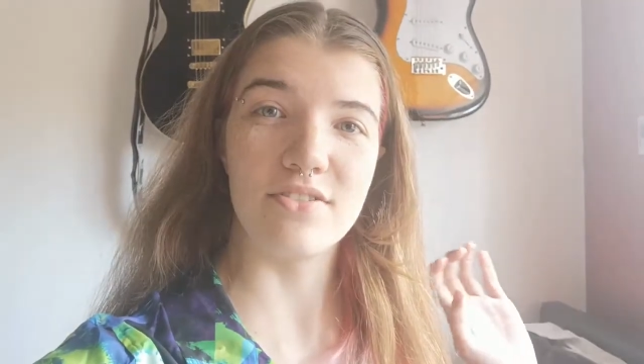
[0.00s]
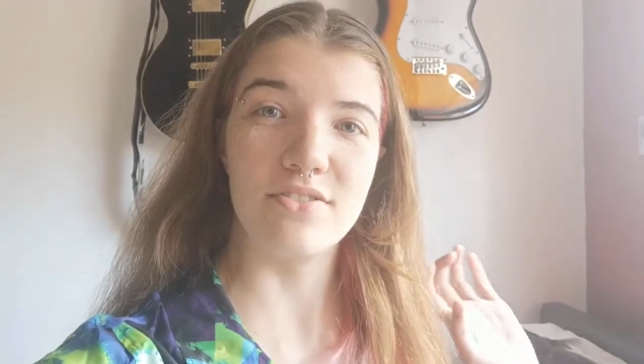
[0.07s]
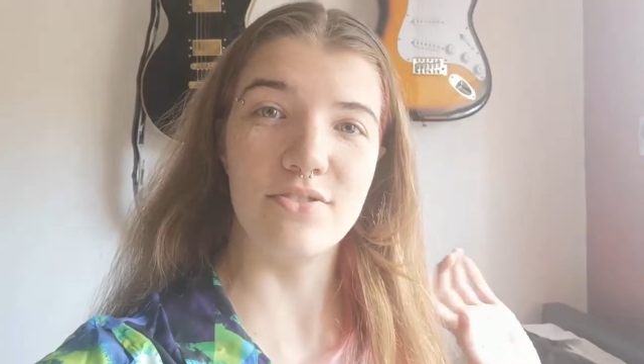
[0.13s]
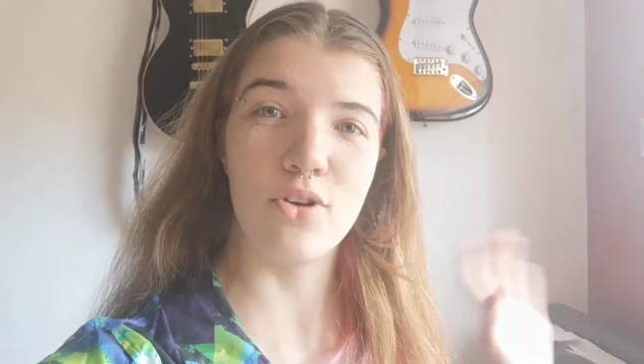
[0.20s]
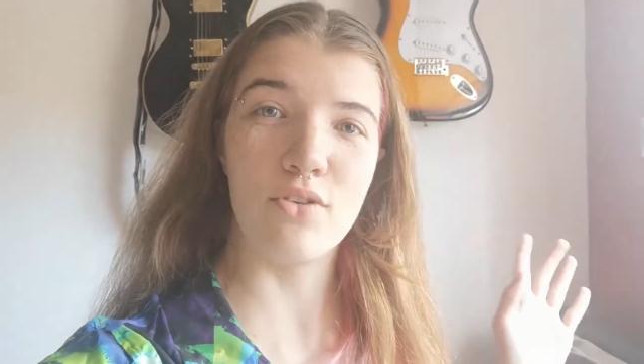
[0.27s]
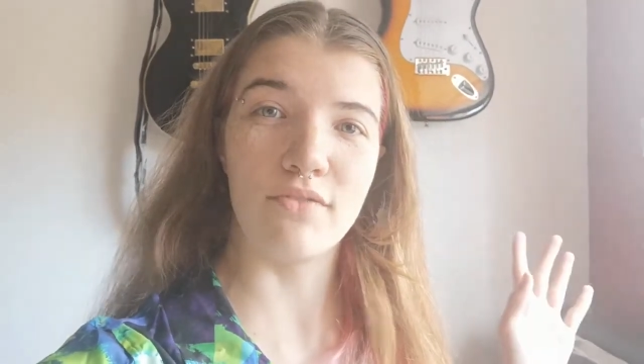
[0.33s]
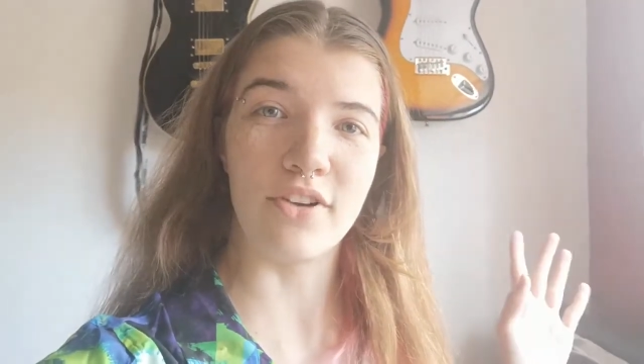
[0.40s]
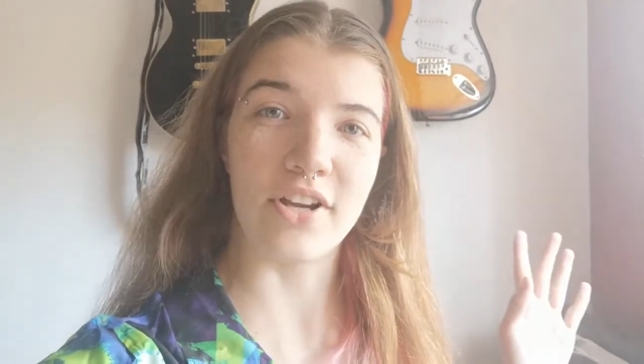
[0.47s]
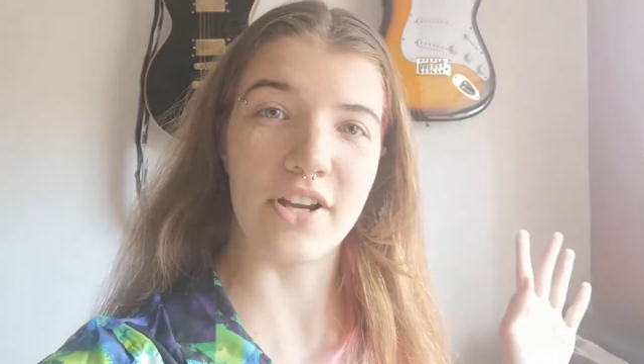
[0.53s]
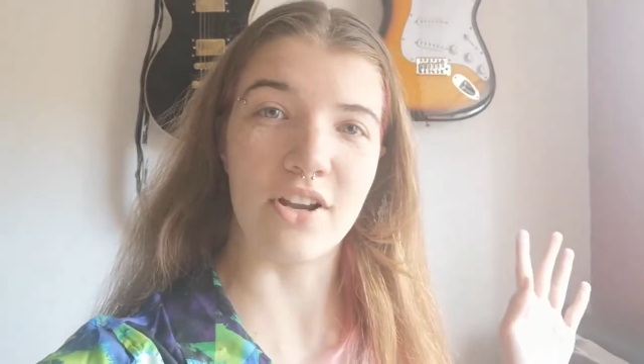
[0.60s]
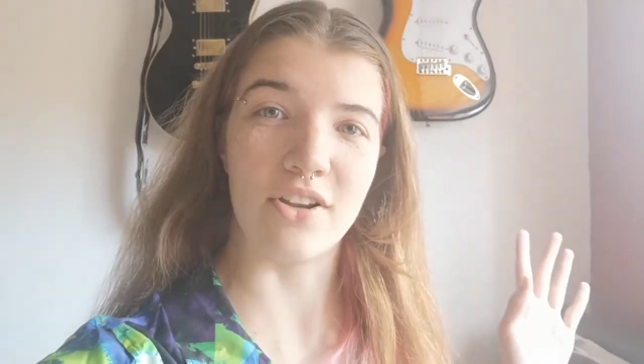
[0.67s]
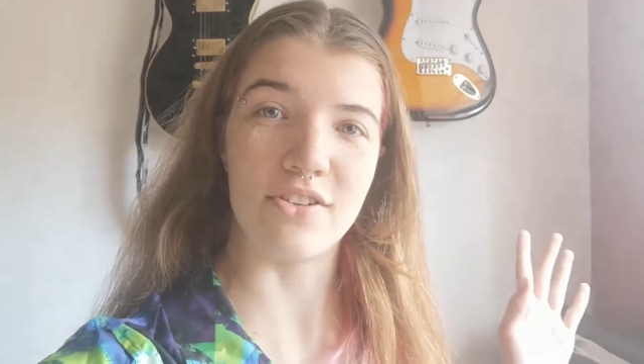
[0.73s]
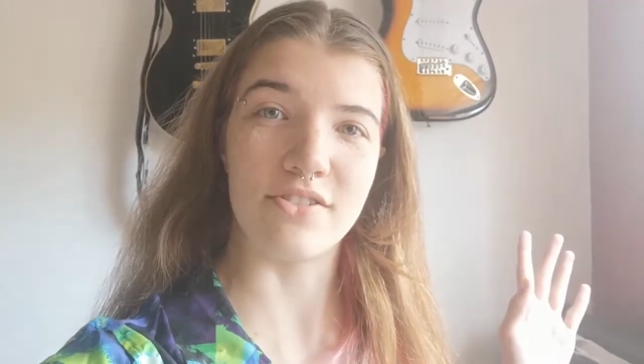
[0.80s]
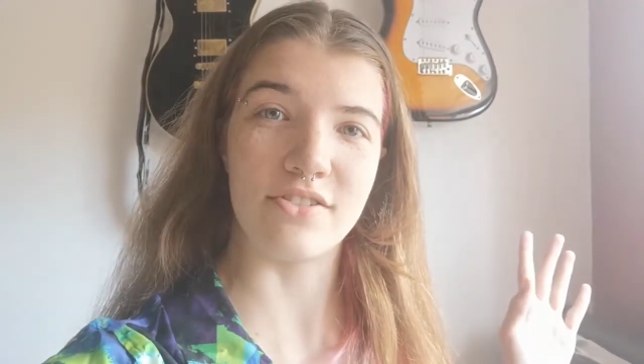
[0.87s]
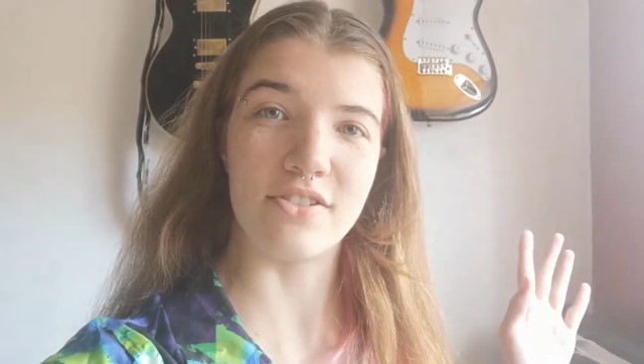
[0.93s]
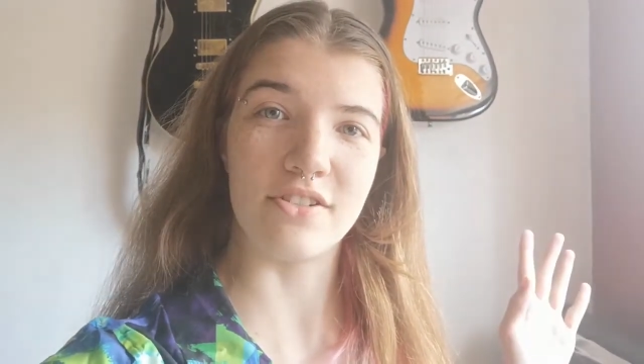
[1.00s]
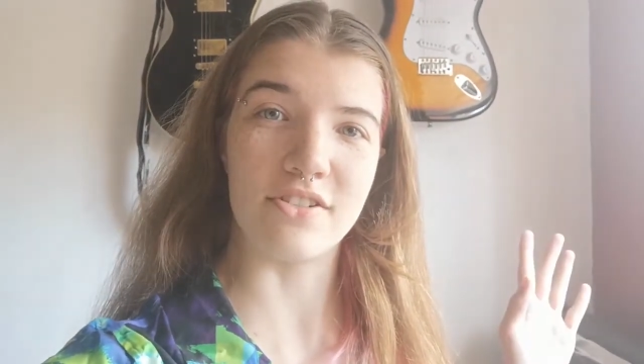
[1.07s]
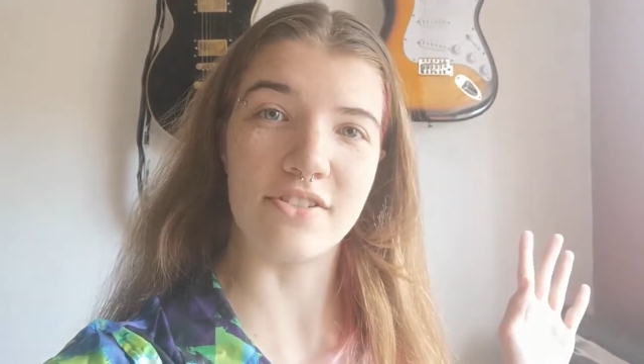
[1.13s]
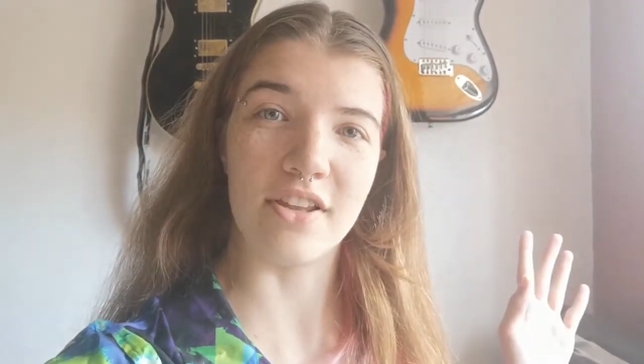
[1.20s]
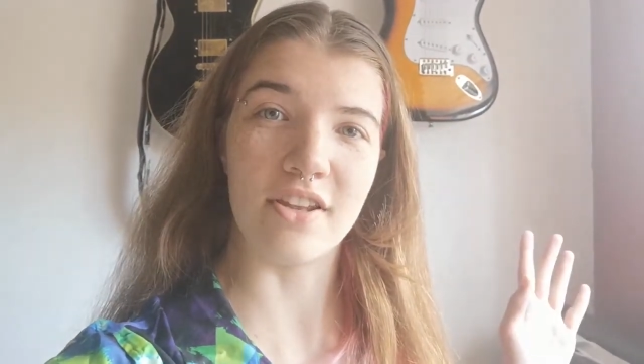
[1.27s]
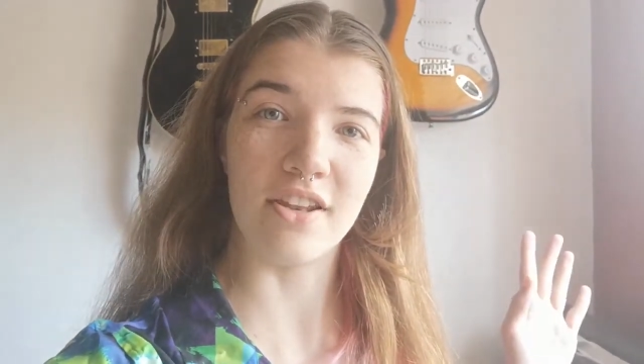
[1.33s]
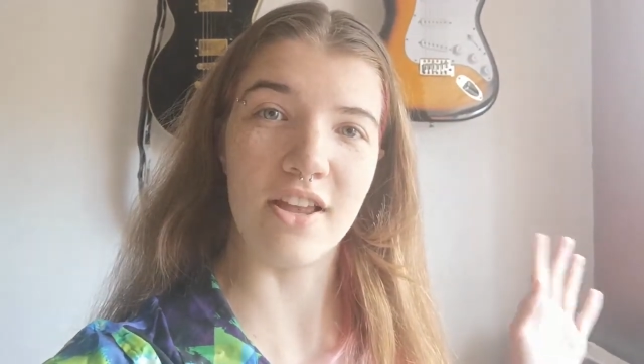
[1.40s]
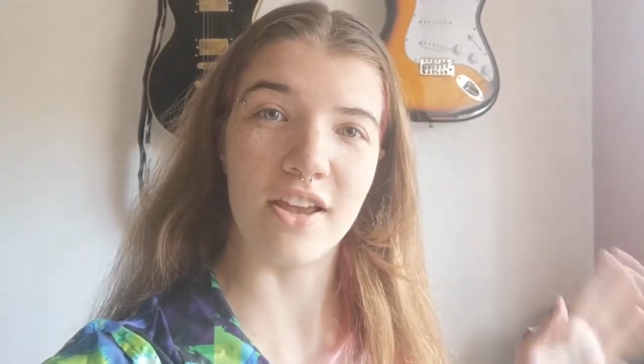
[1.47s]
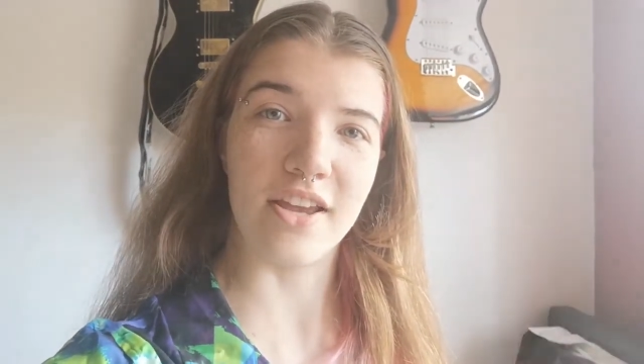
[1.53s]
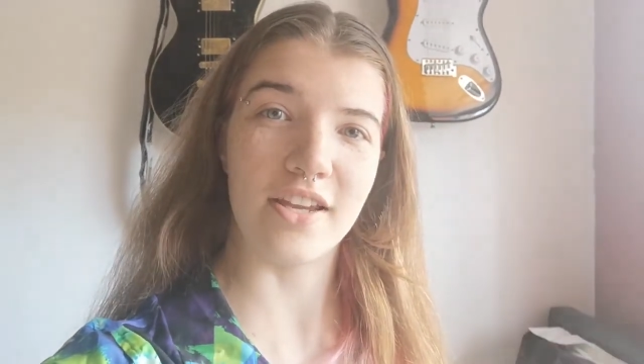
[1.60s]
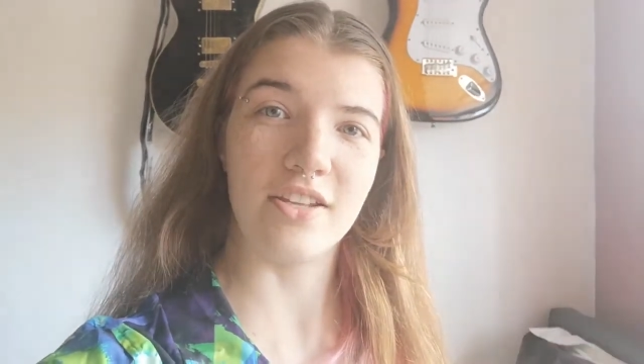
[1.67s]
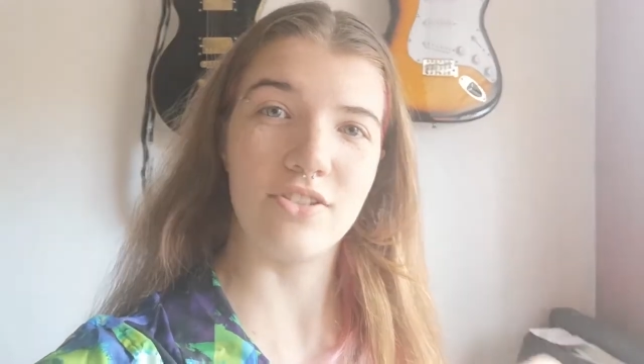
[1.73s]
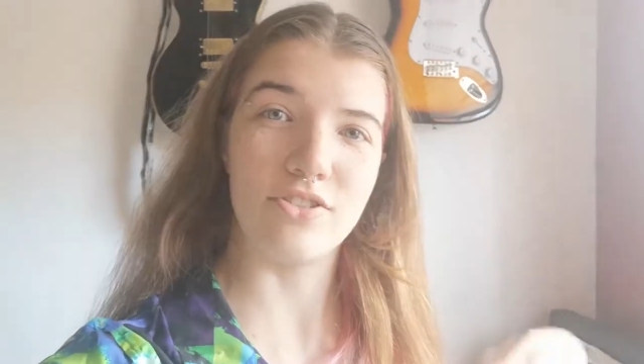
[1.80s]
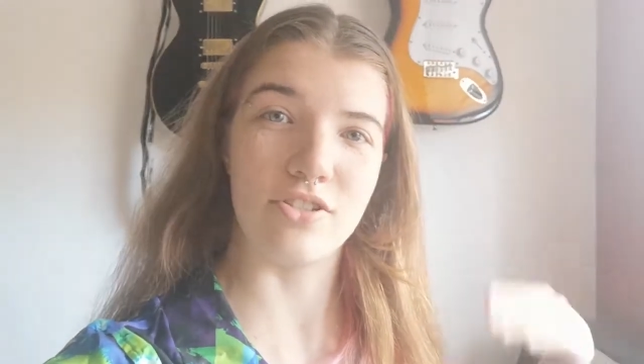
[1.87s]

not very close to sunlight